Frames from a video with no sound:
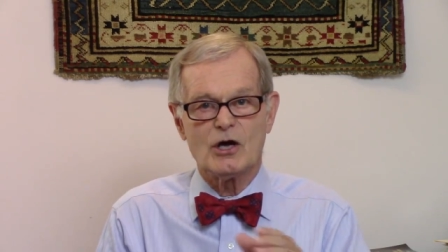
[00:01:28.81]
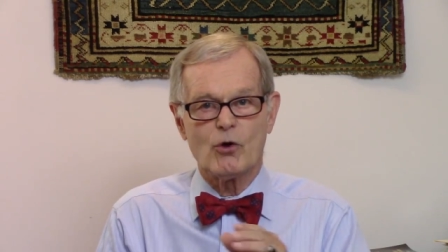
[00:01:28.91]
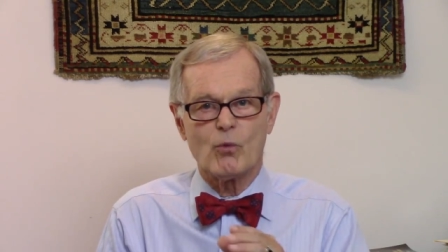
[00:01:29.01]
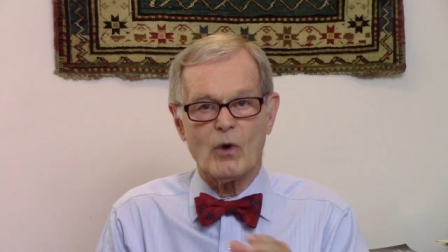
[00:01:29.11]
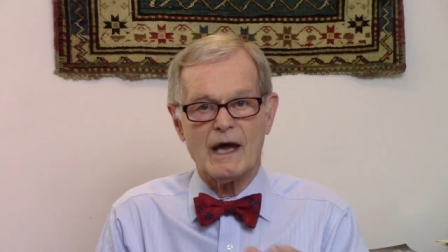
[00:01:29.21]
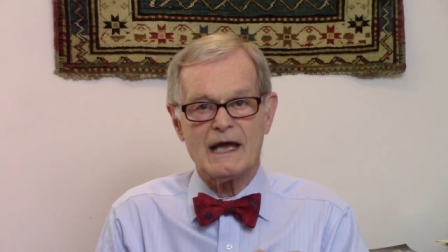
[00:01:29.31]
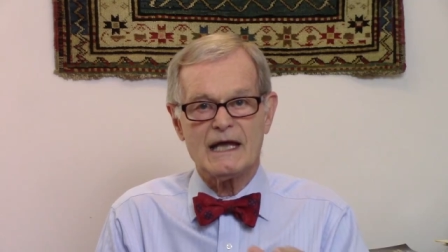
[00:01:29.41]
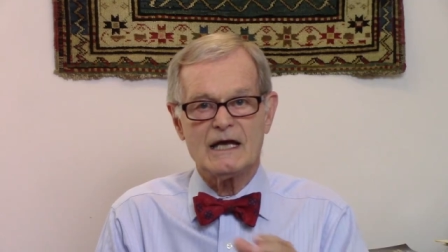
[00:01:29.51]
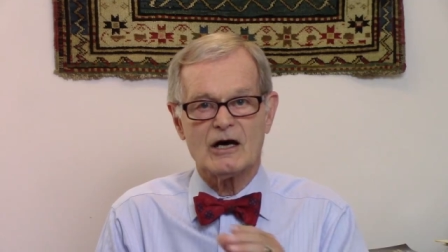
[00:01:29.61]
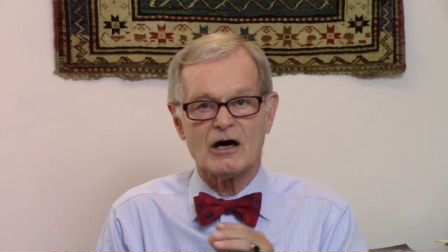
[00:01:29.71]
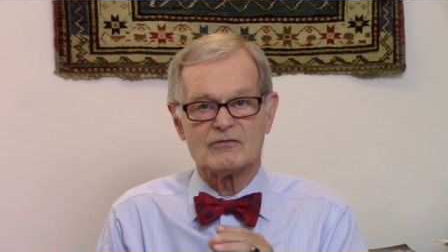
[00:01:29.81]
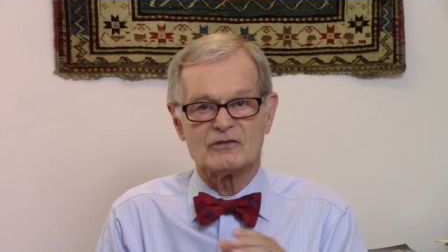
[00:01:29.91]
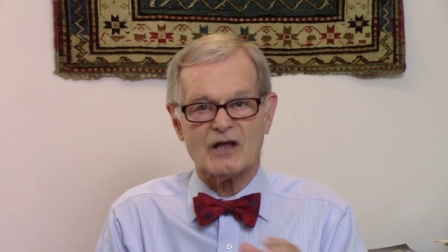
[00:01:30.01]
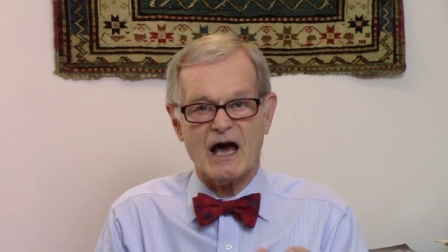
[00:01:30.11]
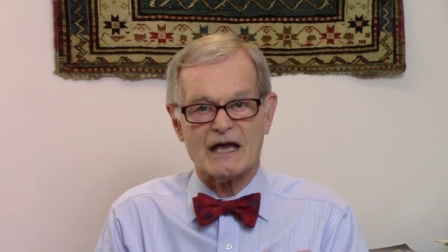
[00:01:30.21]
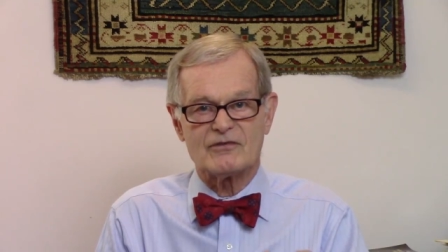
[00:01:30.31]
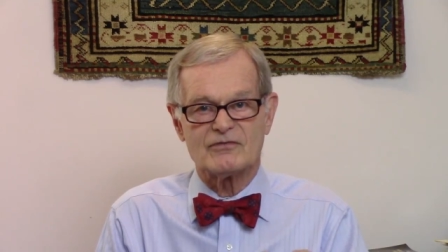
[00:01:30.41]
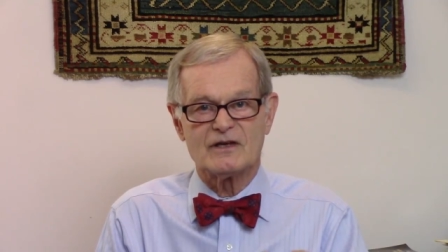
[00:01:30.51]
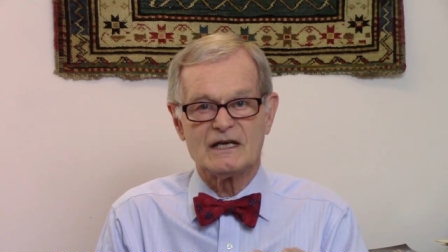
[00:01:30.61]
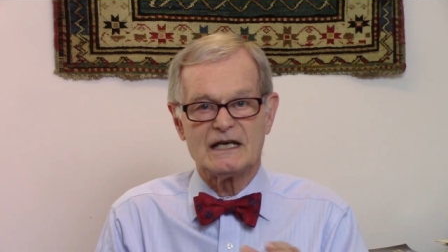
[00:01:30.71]
way of life.
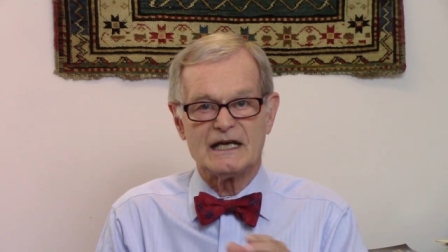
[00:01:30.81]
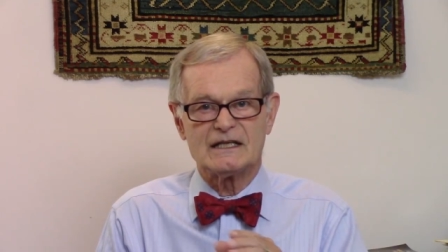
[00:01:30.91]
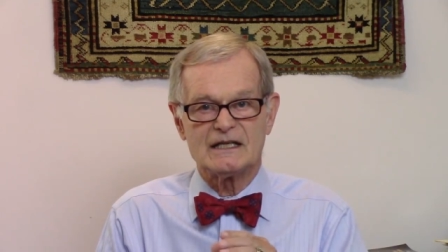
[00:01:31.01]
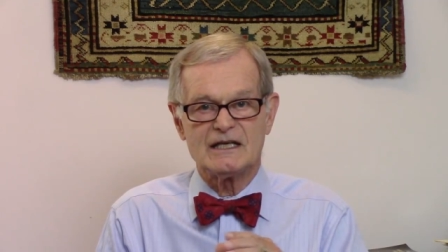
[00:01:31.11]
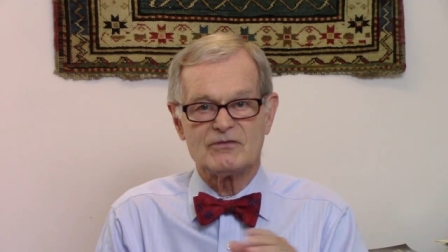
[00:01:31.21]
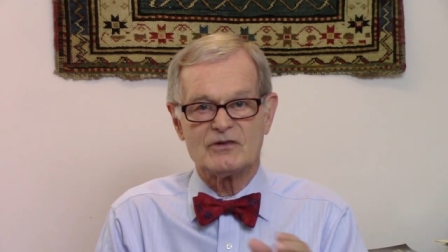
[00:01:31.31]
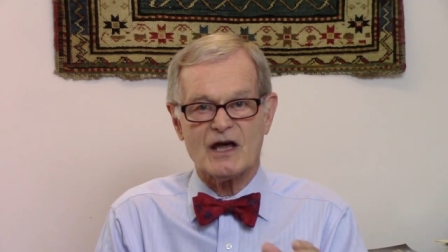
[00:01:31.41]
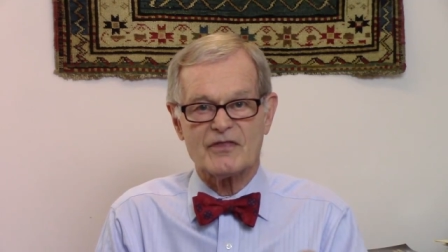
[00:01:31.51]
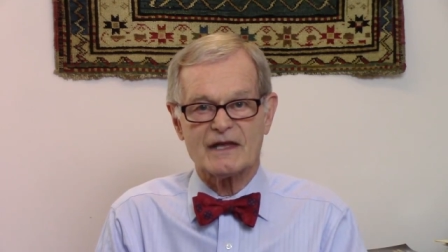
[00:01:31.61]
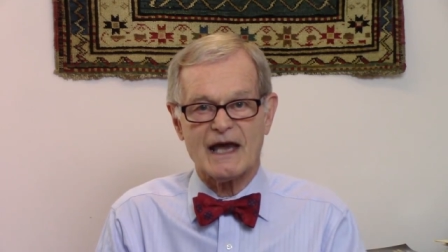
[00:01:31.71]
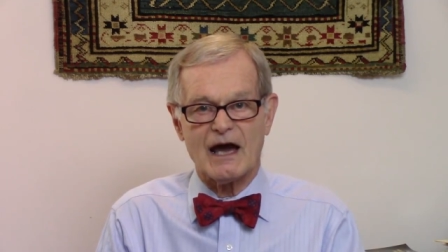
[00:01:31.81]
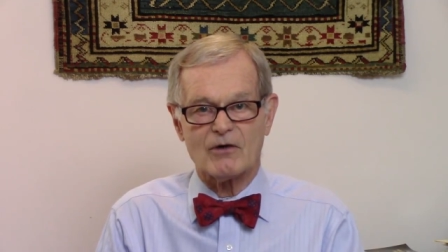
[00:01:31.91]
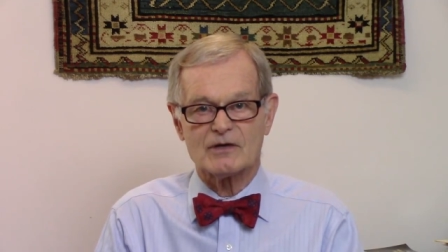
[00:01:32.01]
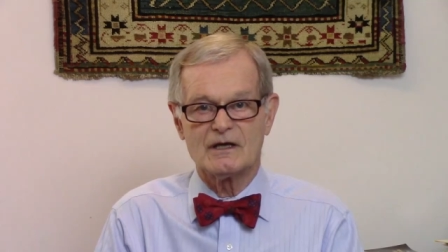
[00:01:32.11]
It leaves nothing out.